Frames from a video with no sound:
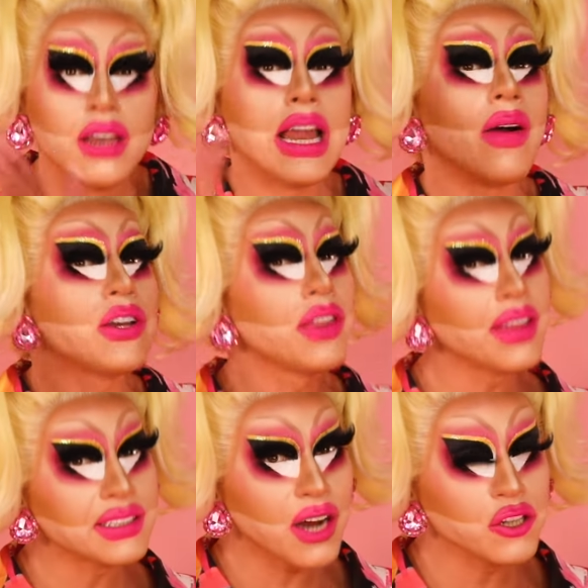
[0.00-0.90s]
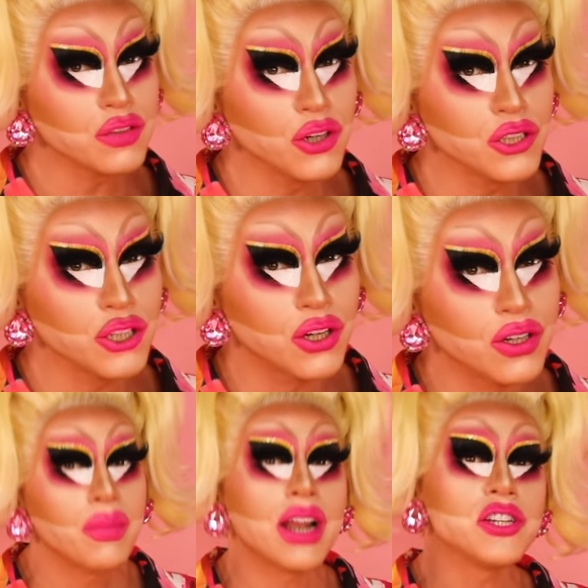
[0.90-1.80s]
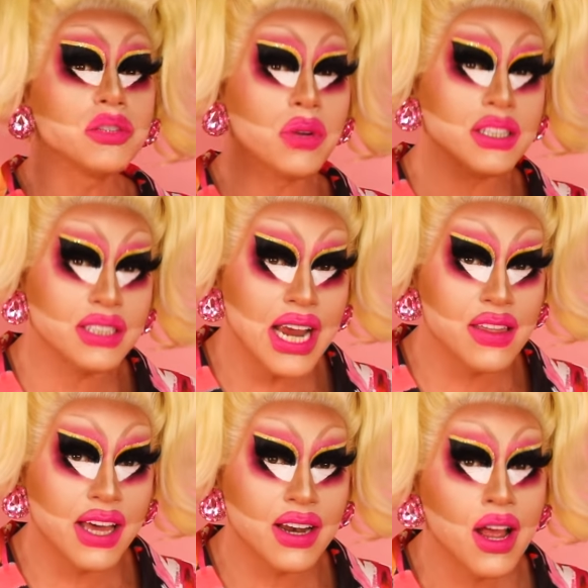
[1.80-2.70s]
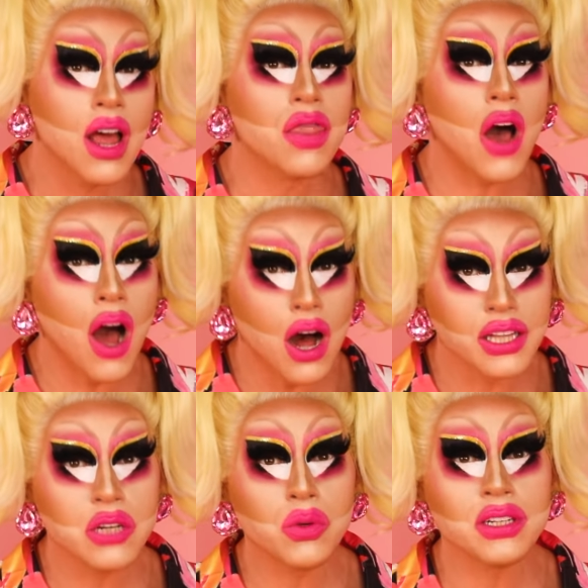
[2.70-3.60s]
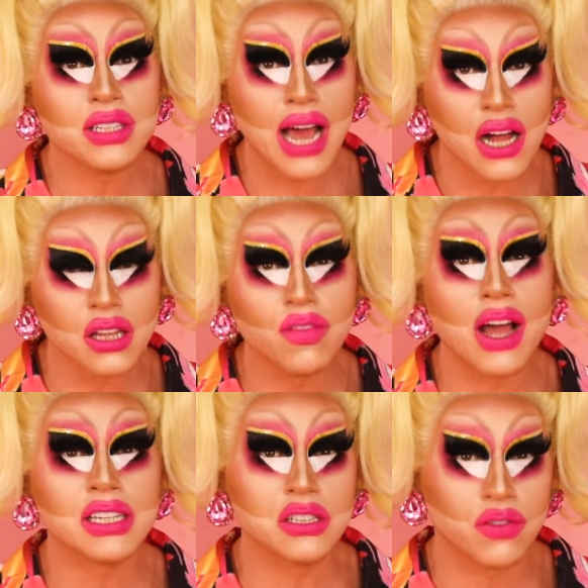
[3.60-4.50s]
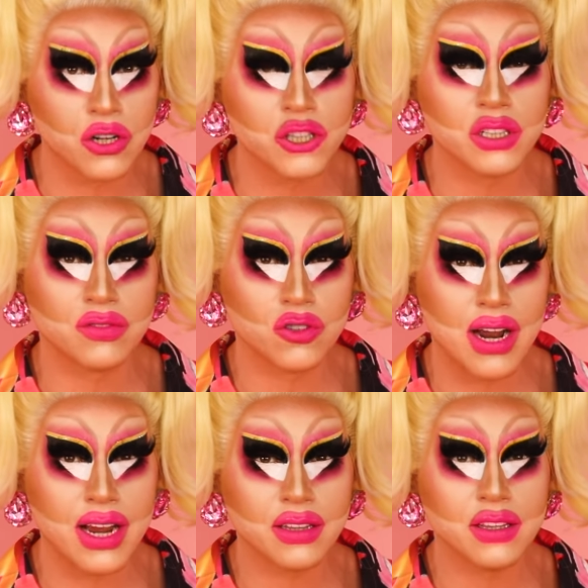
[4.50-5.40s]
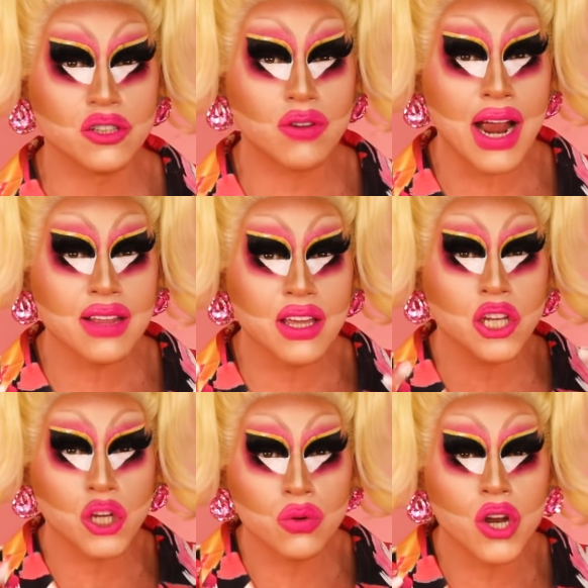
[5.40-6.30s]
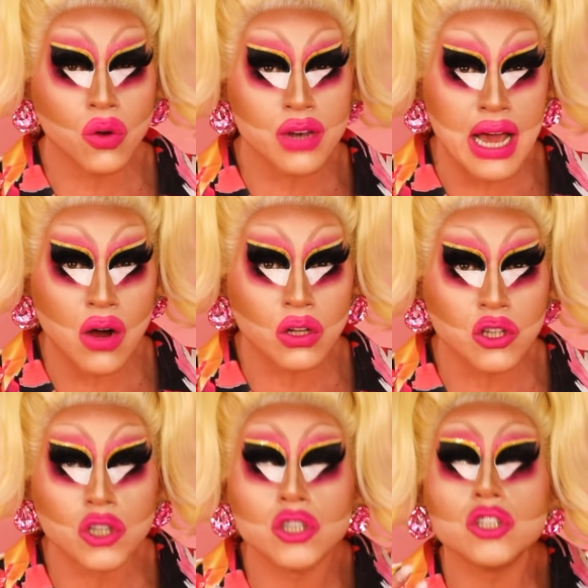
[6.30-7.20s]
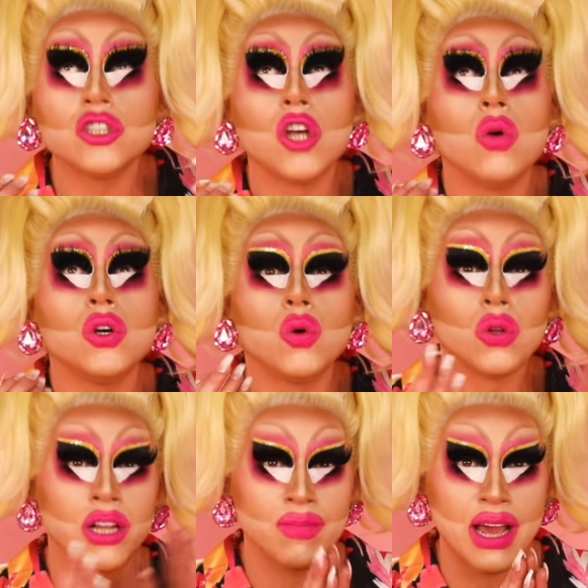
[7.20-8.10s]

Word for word: Now, I know that that's controversial, but I just wanna say that the Hollywood televised version of drag, the drag that you know now, looks so cool and